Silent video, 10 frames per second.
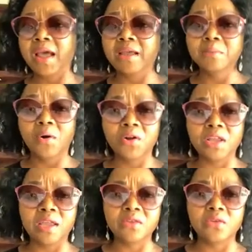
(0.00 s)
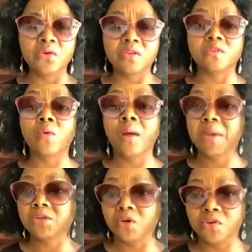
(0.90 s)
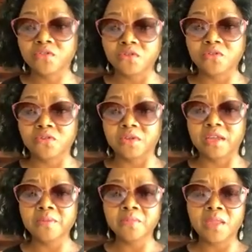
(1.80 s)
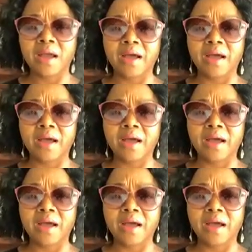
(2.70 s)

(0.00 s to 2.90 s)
and morning in the USA? Why am I talking to you today?